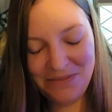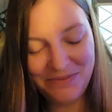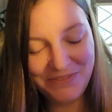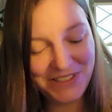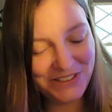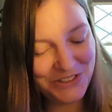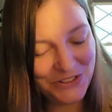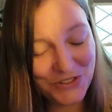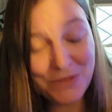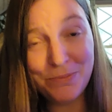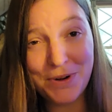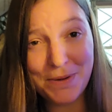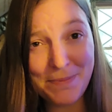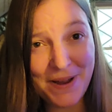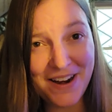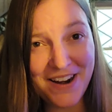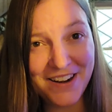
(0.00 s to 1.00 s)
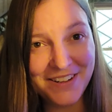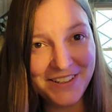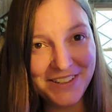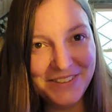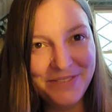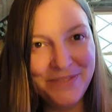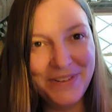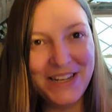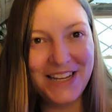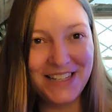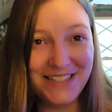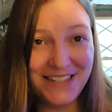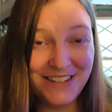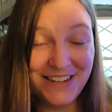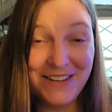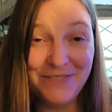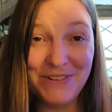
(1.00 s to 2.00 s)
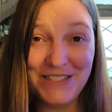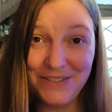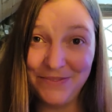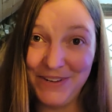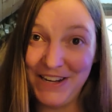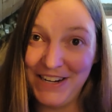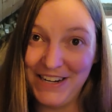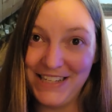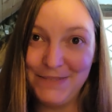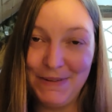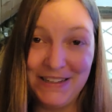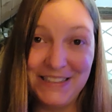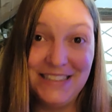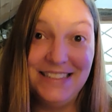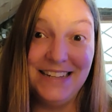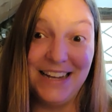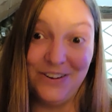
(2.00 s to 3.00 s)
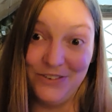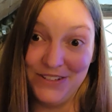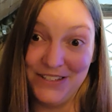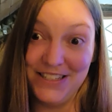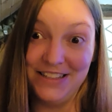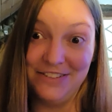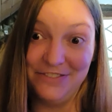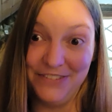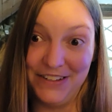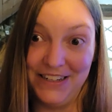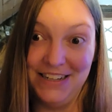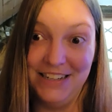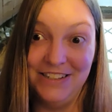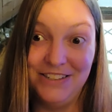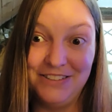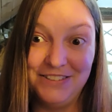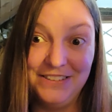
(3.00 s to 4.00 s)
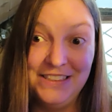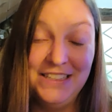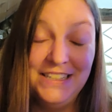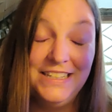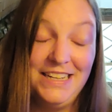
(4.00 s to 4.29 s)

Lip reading: you should prepare because there can be some unexpected downs in the financial,